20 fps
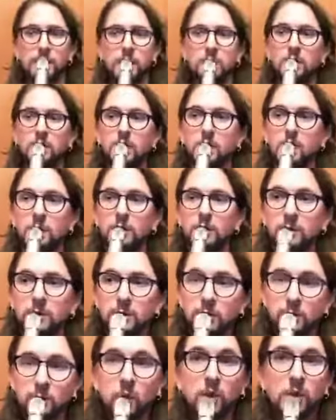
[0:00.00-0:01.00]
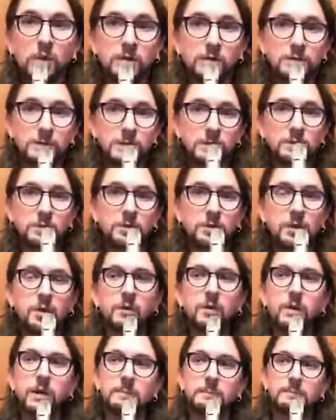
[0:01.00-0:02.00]
Hello, caller, and, and welcome to the
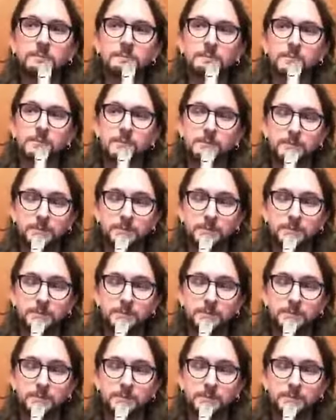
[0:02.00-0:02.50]
program.